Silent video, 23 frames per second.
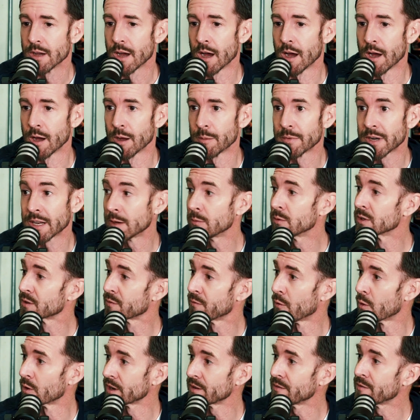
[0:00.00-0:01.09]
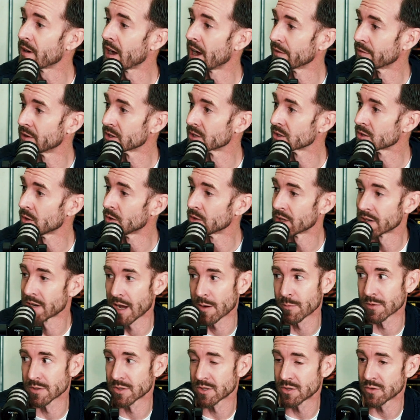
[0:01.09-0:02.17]
And he was 45 years old, and
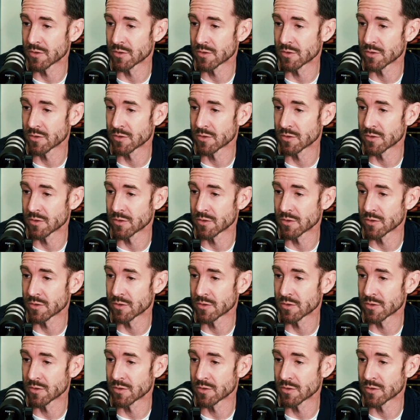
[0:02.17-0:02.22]
I was